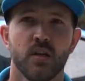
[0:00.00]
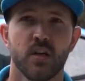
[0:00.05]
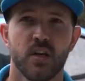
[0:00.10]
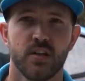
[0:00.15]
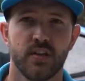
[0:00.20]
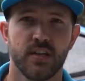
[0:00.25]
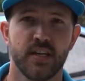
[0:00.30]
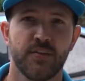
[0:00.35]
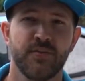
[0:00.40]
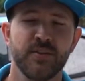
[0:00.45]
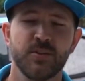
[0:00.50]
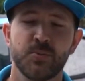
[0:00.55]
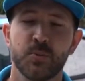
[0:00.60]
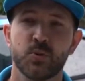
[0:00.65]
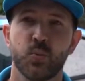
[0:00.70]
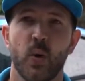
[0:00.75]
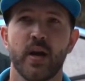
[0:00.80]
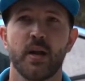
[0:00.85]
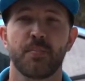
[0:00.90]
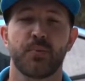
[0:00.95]
The difference
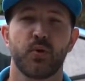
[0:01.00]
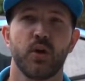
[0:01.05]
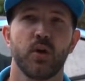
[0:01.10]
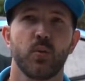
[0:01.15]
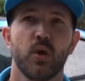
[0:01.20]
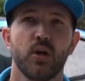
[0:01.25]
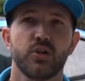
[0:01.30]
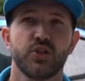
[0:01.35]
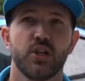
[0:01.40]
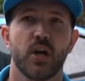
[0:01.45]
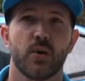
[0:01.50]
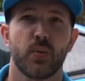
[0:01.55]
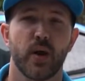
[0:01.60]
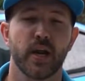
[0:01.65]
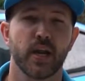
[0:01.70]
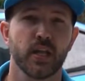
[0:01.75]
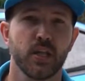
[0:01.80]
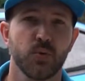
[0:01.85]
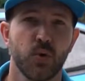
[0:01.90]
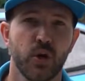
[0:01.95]
between a pre-wash and a
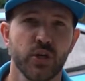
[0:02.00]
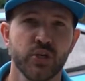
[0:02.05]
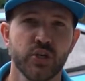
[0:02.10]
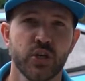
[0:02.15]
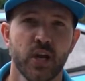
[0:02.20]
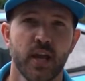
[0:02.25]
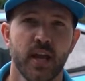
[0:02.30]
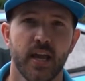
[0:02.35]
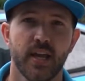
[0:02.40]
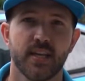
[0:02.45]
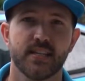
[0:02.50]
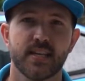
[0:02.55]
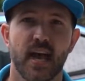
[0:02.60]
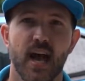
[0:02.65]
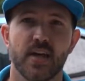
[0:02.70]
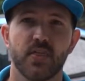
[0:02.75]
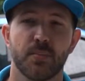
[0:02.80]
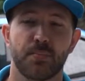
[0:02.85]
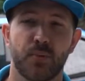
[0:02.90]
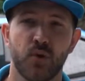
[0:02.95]
regular wash is
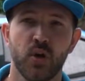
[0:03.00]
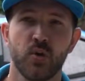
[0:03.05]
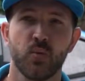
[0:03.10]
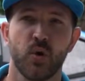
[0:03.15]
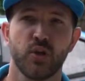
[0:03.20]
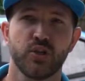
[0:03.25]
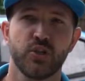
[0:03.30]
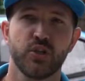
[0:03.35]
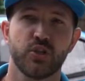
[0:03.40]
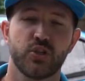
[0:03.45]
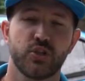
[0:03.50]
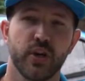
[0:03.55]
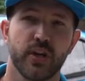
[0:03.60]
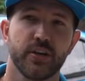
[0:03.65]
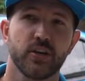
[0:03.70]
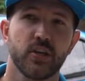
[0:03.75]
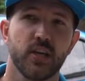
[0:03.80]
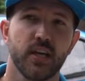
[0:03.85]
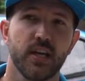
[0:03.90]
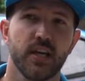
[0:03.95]
that the pre-wash is
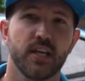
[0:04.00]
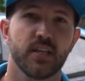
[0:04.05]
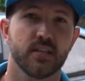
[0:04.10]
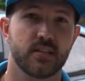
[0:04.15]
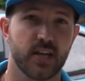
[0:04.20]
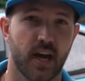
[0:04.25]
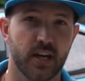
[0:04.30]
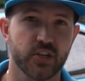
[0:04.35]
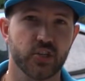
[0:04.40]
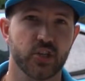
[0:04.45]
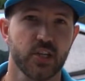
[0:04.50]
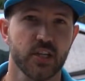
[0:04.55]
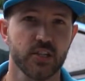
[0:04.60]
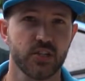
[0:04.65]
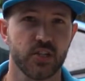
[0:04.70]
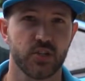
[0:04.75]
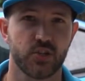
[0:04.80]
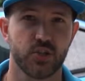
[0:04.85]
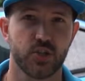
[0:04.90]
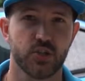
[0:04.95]
generally touchless.
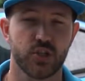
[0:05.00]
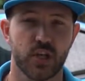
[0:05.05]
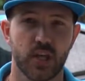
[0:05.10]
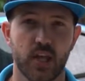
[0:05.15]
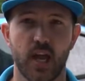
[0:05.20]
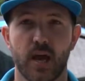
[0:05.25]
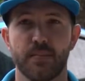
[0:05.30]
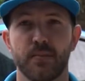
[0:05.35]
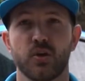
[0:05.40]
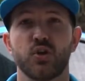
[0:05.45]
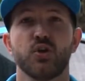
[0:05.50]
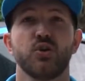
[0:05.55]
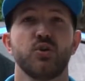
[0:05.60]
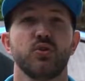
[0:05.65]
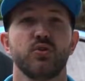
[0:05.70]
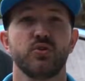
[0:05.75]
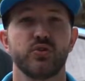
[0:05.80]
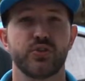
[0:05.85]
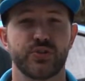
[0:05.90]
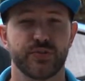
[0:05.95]
It's using
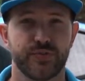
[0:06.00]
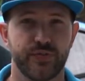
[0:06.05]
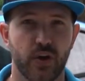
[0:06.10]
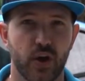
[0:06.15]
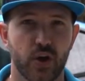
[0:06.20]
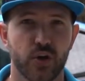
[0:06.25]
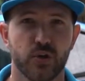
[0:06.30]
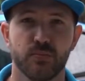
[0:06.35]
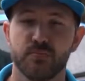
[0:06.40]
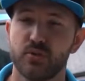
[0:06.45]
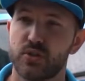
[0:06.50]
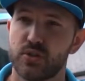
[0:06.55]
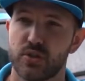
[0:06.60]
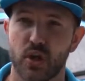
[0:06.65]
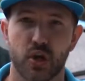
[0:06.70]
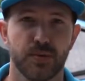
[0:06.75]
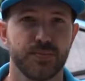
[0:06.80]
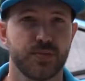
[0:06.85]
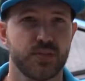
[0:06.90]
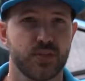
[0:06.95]
chemicals, foams,
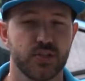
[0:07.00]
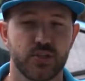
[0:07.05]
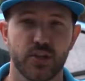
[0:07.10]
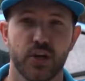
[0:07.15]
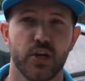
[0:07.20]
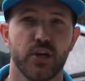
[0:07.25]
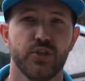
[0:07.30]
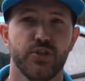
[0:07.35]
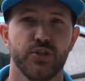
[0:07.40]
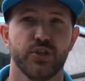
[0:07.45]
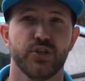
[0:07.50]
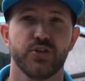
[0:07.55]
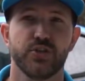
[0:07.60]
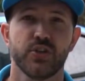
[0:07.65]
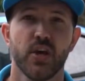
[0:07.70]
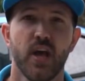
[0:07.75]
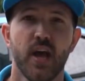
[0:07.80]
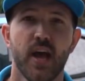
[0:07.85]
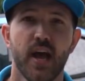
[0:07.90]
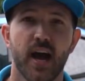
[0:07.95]
soaps, detergents
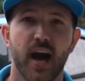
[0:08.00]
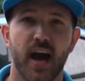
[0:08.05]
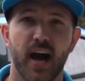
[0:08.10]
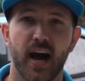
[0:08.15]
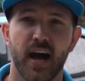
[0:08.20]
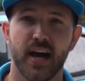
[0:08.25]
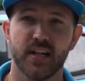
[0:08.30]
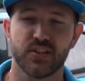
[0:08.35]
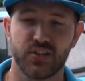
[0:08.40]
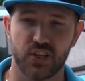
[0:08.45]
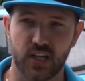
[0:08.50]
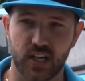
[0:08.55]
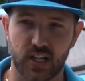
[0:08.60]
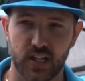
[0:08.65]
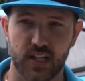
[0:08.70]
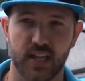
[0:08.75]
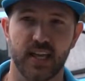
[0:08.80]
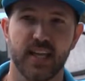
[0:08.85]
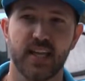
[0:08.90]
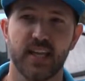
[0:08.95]
to
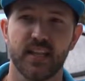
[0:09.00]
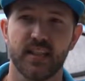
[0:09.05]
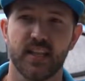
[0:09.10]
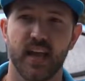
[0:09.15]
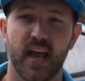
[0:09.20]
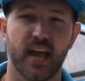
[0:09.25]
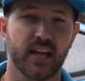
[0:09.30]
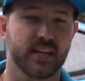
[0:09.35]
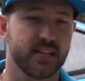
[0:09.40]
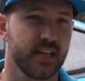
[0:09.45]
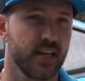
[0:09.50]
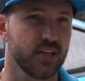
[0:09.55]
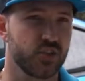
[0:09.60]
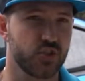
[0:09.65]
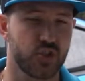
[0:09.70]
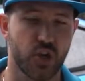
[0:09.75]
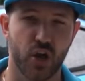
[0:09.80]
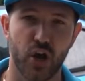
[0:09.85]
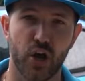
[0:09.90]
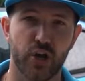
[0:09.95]
clean the excess
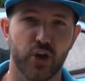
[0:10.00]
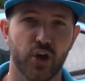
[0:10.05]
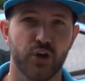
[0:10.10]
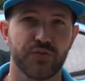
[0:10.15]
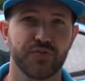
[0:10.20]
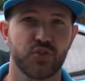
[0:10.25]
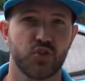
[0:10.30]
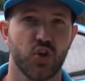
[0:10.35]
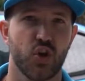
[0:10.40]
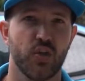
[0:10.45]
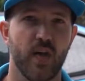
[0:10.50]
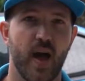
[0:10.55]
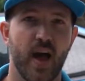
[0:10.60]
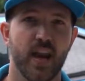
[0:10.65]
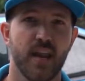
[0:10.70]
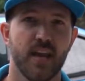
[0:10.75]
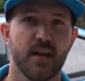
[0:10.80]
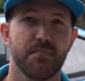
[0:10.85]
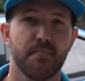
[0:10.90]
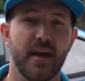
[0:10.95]
dirt off so that
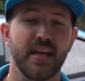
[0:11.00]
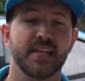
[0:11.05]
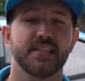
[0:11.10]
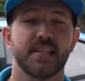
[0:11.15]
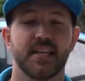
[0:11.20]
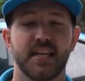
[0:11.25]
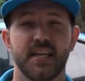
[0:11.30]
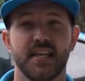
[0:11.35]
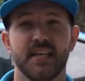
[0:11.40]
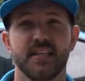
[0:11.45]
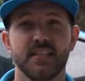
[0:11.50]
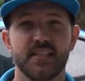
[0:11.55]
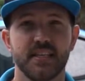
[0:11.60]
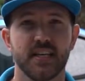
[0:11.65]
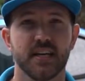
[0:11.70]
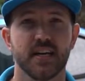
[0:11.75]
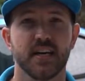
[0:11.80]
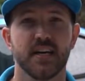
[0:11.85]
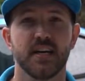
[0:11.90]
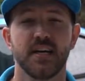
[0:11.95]
it makes it
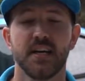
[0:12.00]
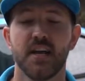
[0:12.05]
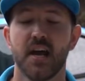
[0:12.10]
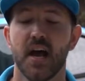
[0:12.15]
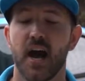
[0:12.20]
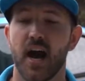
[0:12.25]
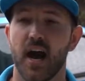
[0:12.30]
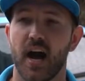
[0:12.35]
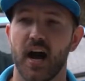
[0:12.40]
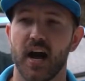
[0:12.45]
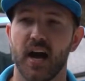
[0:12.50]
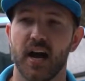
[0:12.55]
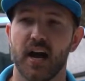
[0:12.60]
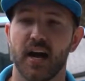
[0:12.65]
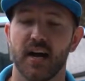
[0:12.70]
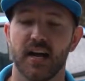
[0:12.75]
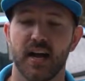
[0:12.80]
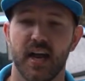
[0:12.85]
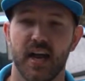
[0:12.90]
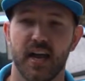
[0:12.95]
easier
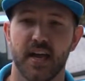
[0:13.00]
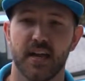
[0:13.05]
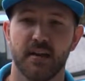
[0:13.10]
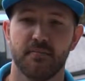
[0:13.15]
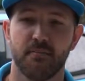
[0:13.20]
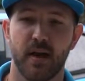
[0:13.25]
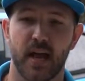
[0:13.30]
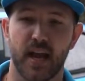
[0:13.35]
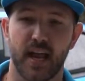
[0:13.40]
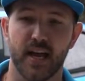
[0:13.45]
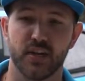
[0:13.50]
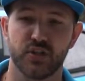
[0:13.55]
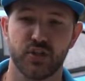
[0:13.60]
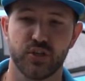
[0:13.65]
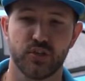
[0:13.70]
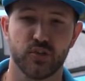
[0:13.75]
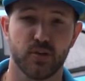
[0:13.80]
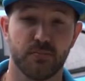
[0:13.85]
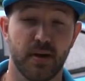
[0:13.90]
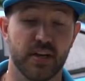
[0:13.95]
and allows you
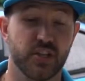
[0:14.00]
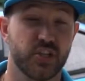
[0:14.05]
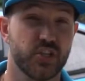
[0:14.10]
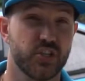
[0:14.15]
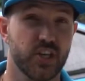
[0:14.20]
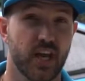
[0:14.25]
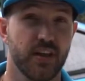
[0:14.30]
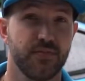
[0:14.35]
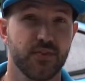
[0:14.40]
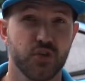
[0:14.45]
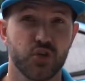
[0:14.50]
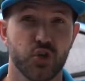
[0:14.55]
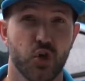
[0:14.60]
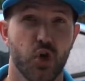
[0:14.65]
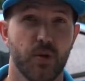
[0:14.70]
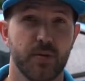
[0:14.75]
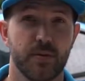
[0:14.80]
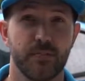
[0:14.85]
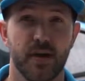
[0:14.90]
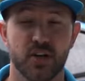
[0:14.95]
to do a much safer
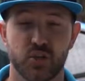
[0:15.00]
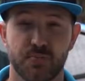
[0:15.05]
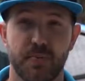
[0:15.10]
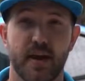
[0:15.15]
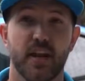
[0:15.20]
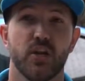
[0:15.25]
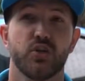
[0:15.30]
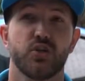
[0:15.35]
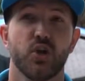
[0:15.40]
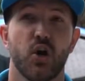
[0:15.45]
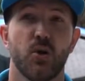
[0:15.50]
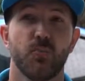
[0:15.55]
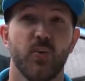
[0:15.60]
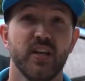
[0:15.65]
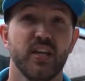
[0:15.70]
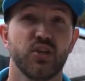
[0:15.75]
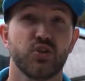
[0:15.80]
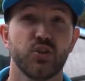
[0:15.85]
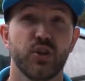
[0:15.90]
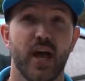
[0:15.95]
job and a much better job when
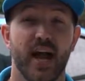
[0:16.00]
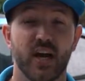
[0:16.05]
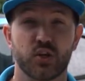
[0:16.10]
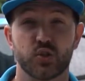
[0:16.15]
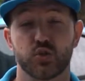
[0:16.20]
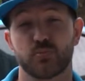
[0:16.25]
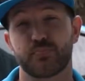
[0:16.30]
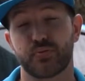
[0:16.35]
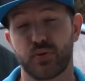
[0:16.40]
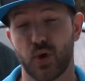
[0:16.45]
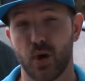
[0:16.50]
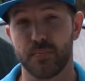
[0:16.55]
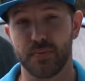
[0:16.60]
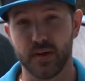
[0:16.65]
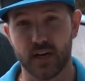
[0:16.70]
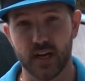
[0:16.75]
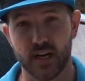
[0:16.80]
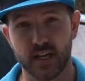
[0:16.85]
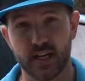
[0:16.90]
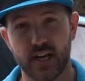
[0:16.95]
you do the actual
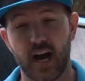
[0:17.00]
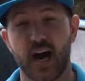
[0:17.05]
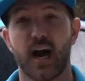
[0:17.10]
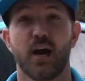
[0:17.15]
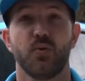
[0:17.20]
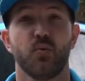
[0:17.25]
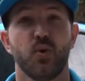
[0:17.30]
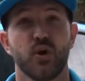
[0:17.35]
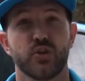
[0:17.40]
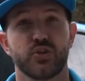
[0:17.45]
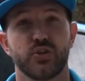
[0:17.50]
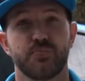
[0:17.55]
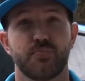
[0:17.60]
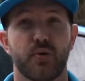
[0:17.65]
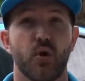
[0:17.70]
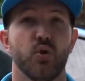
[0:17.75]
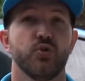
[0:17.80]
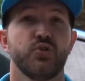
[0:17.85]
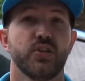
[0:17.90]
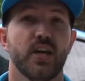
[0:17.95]
proper car wash
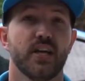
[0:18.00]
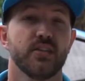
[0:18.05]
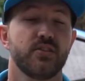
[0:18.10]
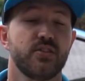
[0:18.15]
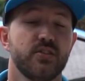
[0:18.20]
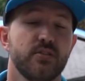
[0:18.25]
process.